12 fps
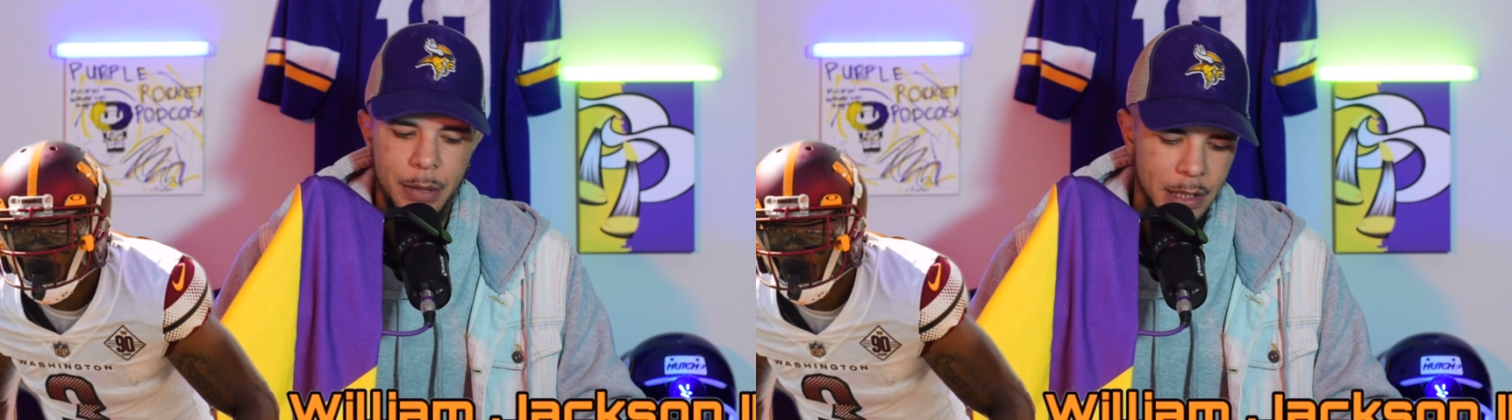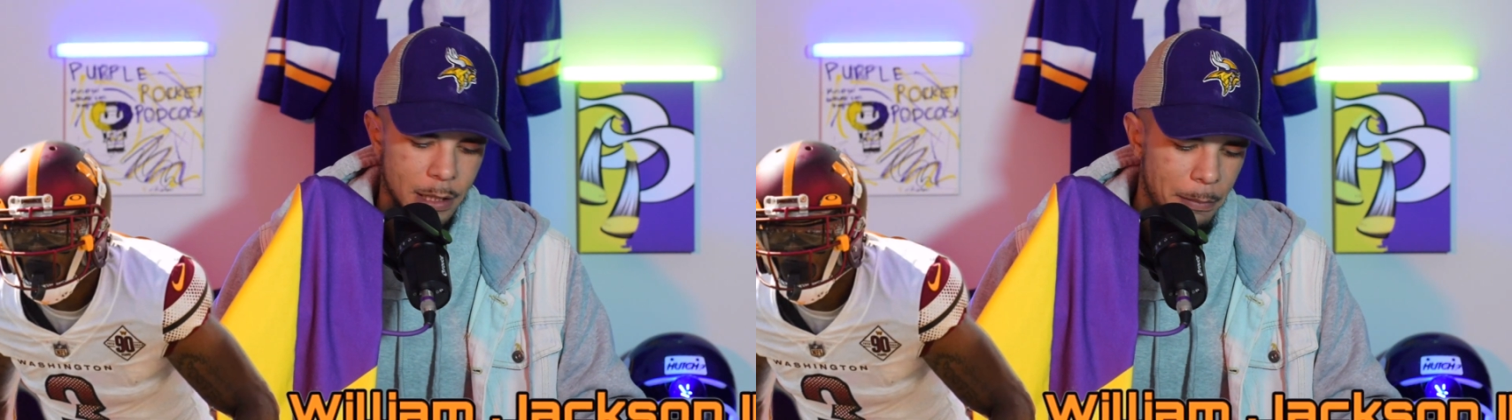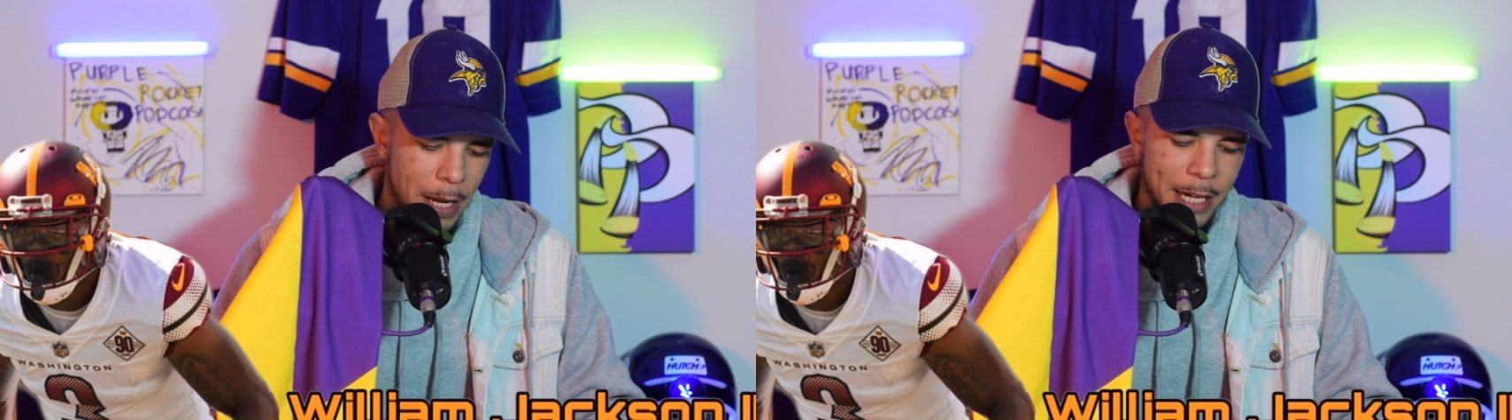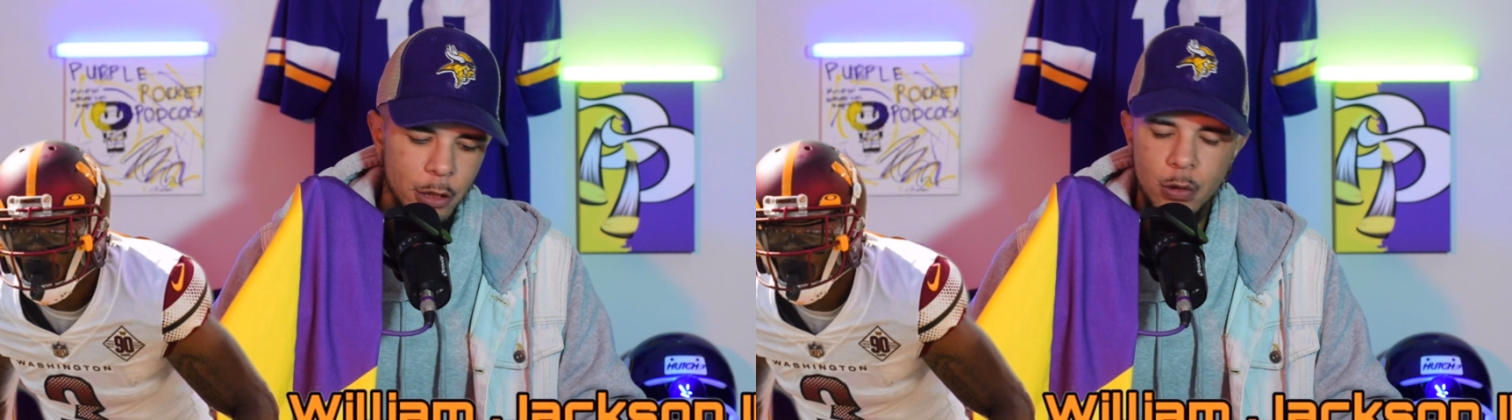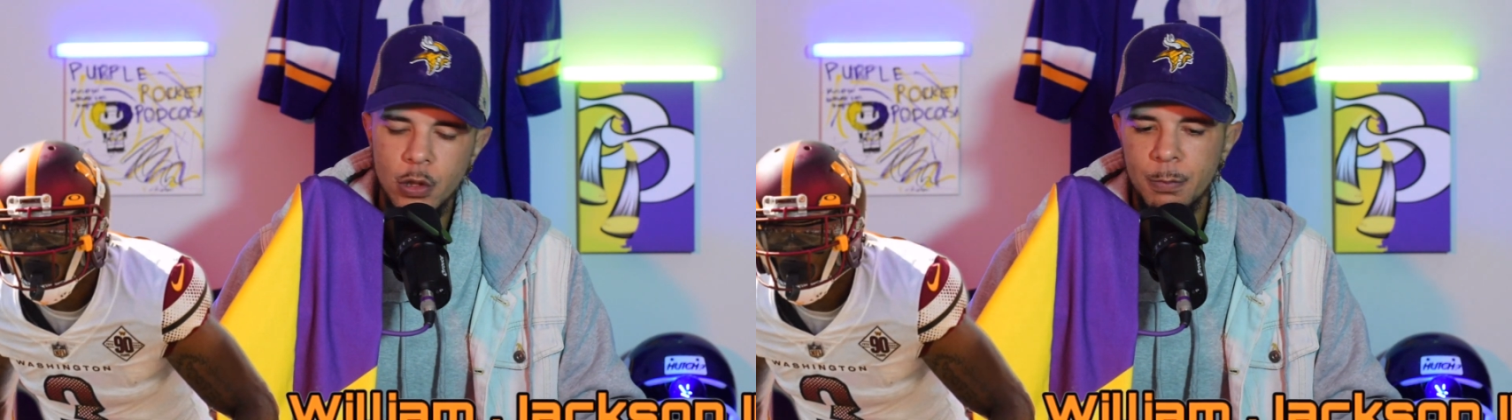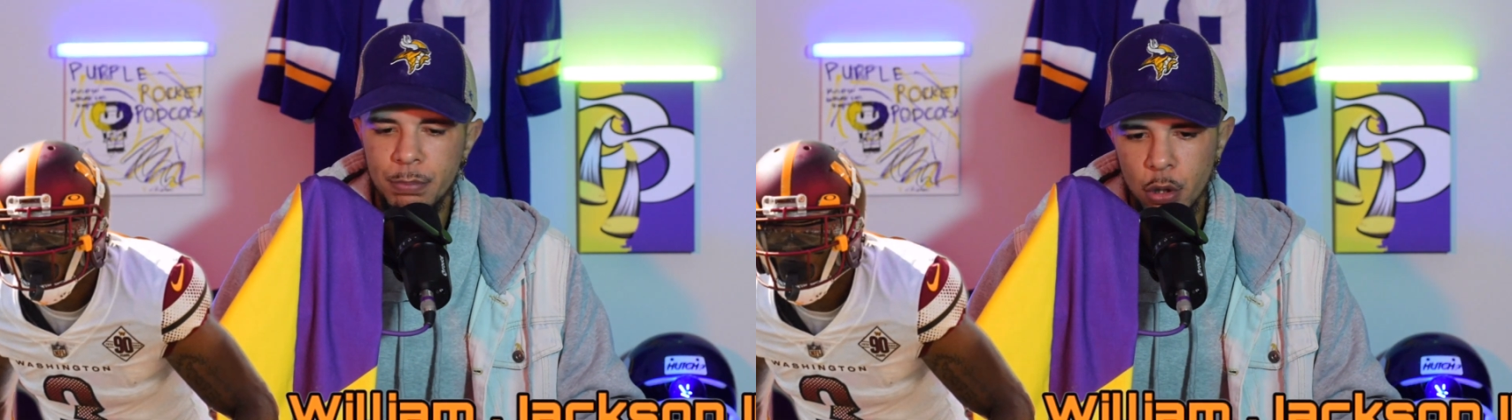but somebody
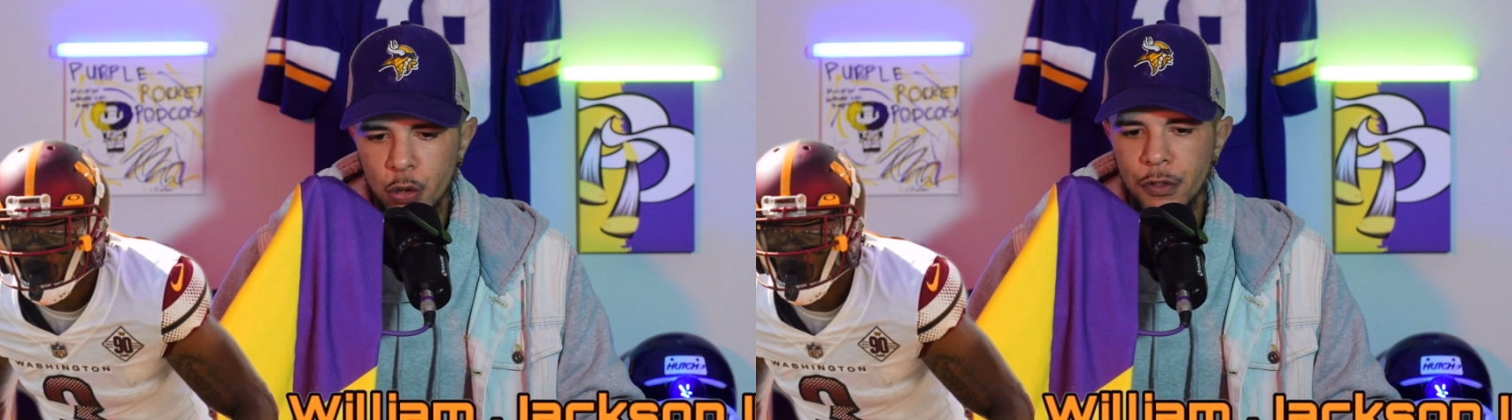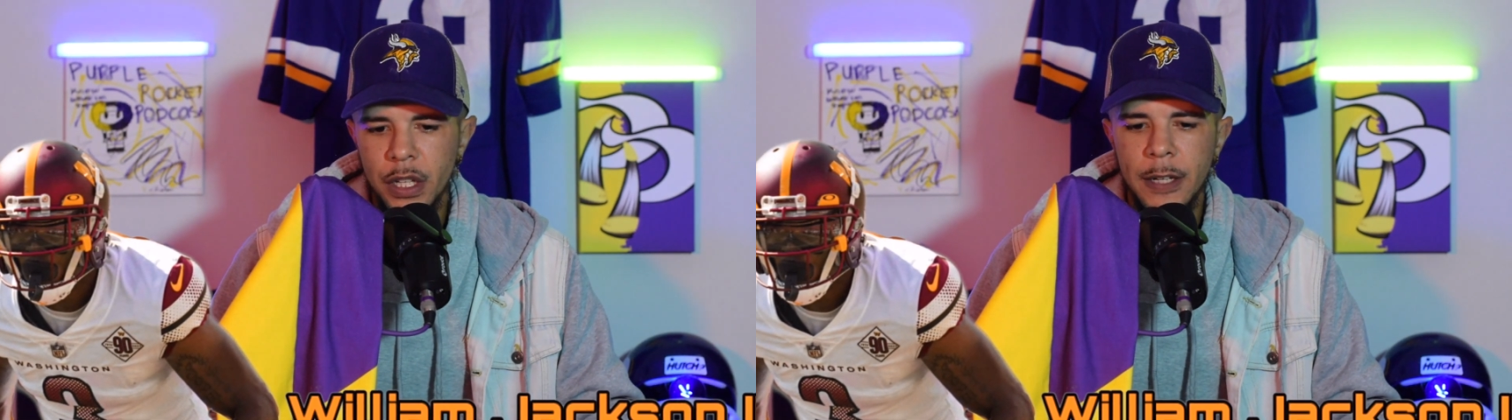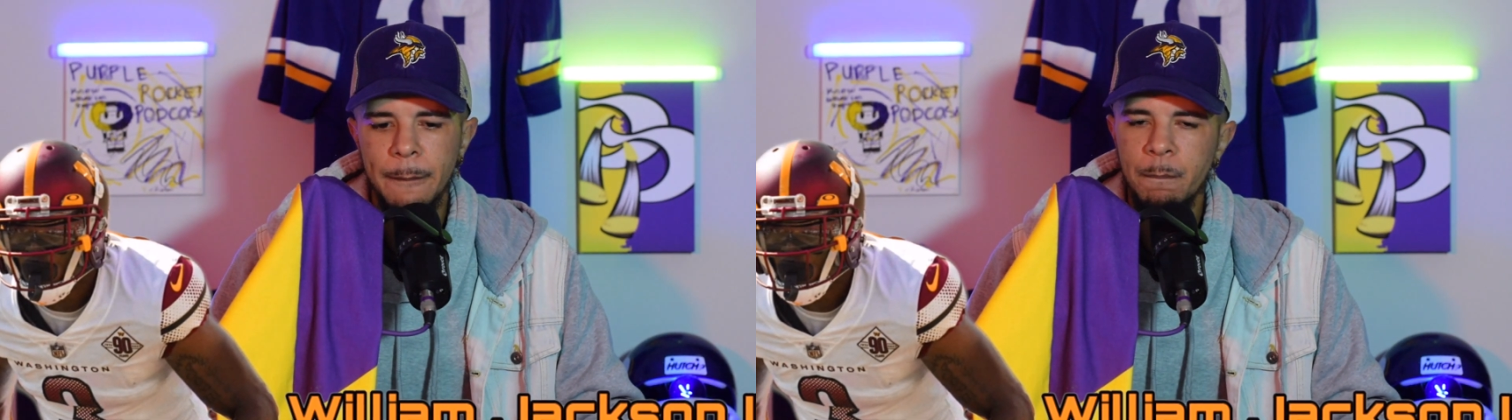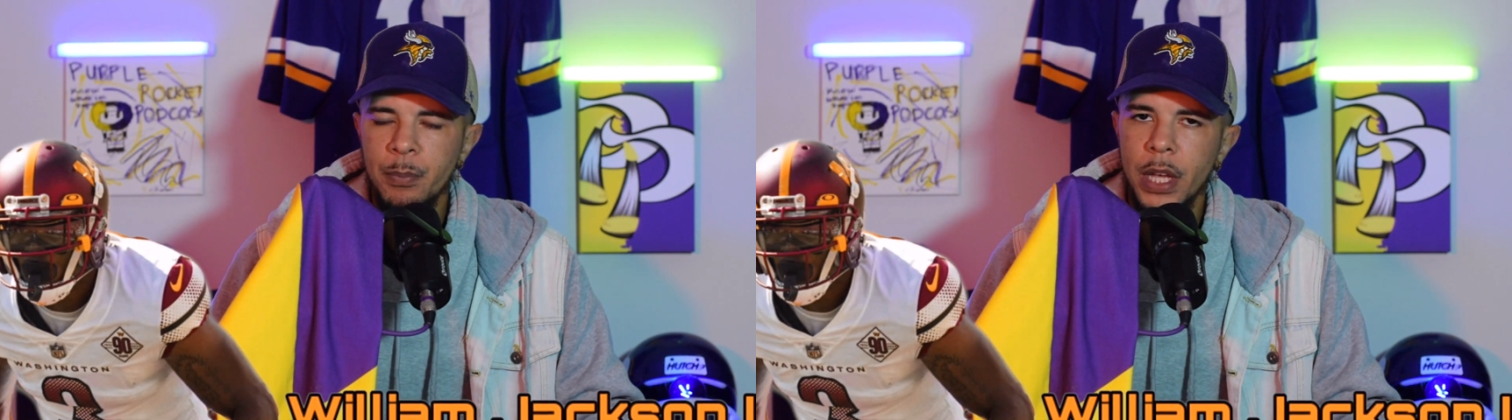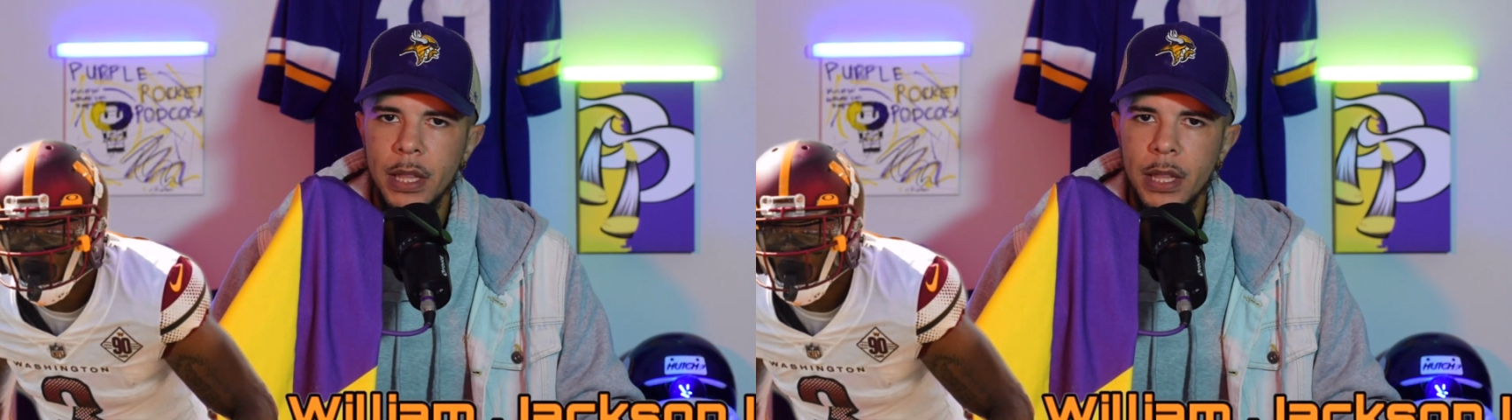who's proven